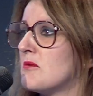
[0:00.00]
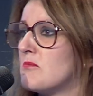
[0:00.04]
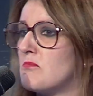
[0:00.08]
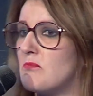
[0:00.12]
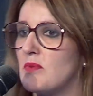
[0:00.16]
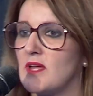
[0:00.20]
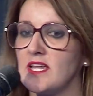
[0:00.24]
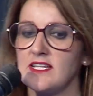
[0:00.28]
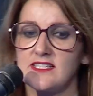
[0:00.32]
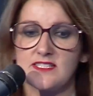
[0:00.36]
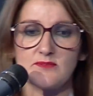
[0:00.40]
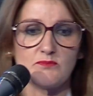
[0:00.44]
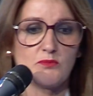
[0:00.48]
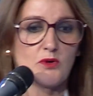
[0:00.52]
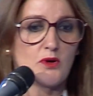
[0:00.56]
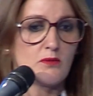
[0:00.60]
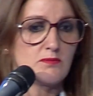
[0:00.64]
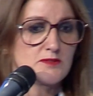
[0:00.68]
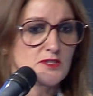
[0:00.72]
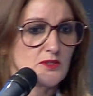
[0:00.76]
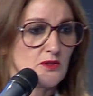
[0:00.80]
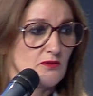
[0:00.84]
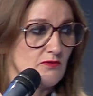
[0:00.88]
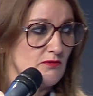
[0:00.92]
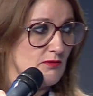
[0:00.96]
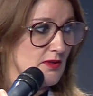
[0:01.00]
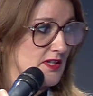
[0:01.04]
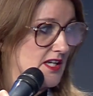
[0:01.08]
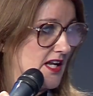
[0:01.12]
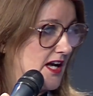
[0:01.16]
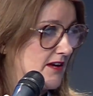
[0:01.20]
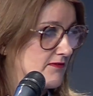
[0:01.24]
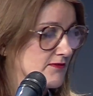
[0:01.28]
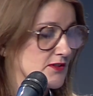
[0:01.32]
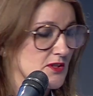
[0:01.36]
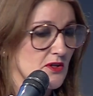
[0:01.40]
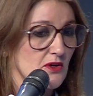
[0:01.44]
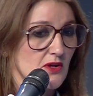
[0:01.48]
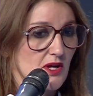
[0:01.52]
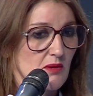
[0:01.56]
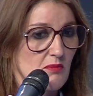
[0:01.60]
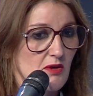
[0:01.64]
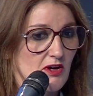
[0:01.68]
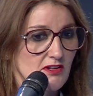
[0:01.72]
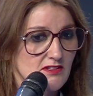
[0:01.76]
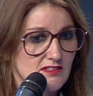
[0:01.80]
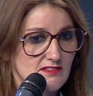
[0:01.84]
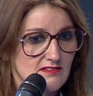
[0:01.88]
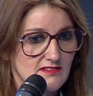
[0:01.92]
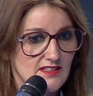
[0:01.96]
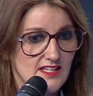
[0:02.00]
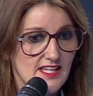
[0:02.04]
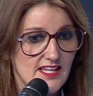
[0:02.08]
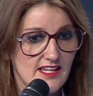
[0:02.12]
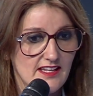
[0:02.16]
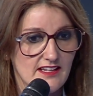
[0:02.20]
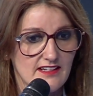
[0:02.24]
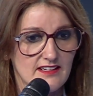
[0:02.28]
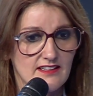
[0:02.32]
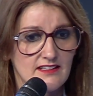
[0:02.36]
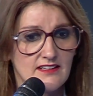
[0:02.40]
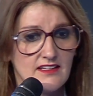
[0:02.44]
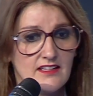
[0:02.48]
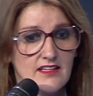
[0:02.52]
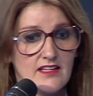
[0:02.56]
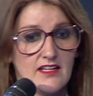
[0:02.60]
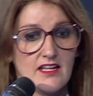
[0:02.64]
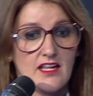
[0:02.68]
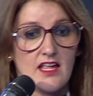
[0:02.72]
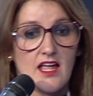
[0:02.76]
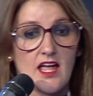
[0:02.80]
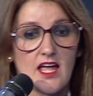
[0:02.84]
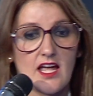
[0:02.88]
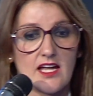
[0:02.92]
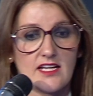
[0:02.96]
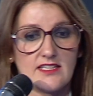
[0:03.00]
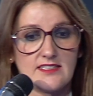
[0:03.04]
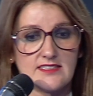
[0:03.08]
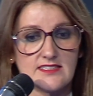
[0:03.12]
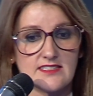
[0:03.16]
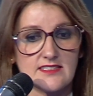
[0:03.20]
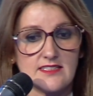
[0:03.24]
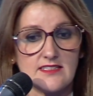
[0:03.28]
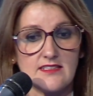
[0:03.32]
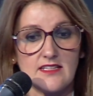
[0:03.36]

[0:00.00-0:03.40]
bits and bobs of what I've talked about here. And it's,